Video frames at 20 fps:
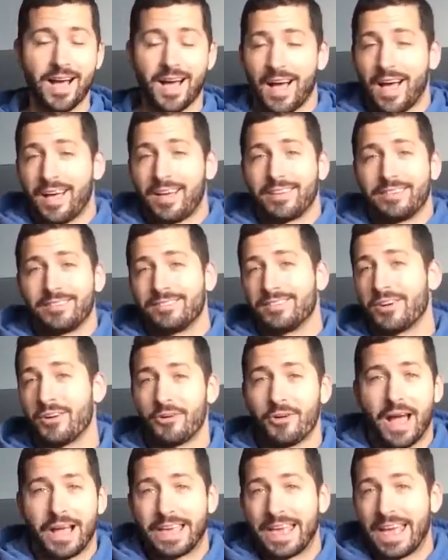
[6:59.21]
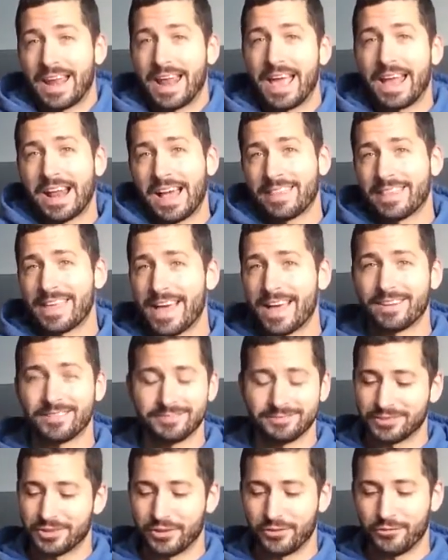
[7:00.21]
I can't hate on that.
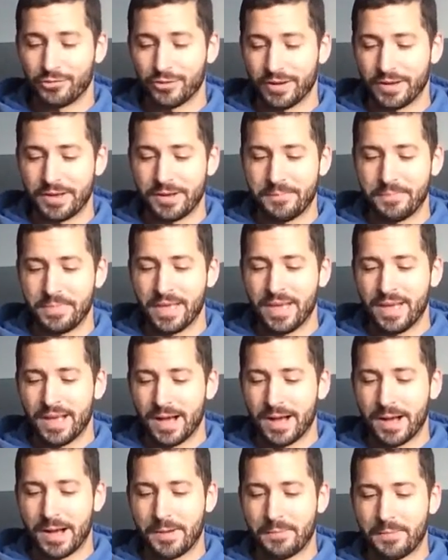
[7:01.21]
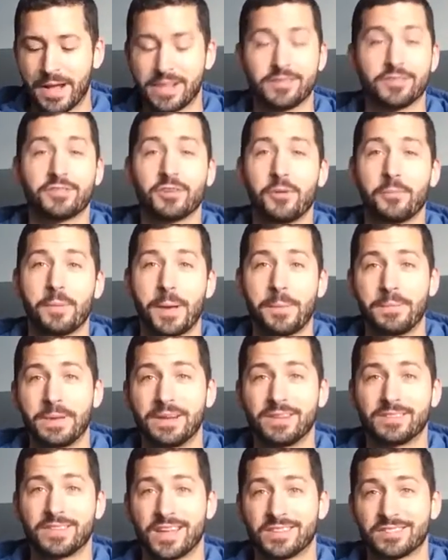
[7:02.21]
Good for him. I just hope I
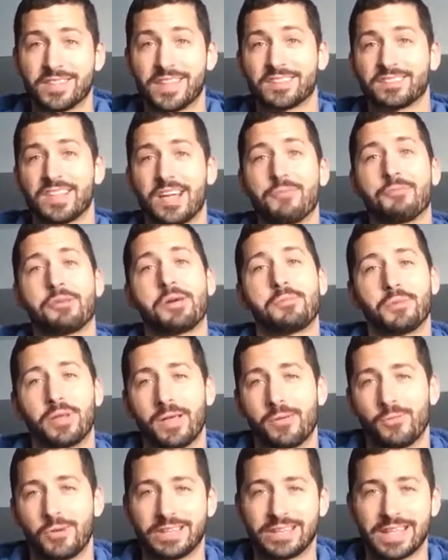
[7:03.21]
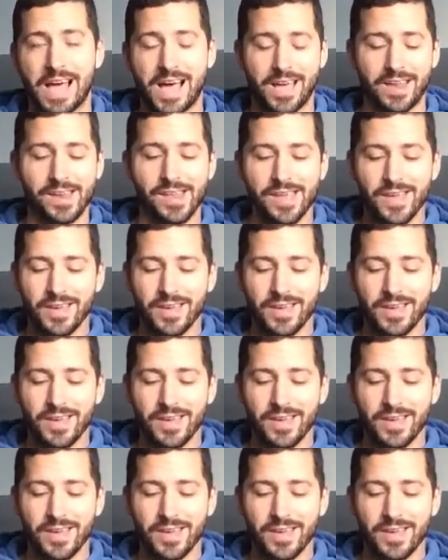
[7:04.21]
beat his ass next time when I play in week 9.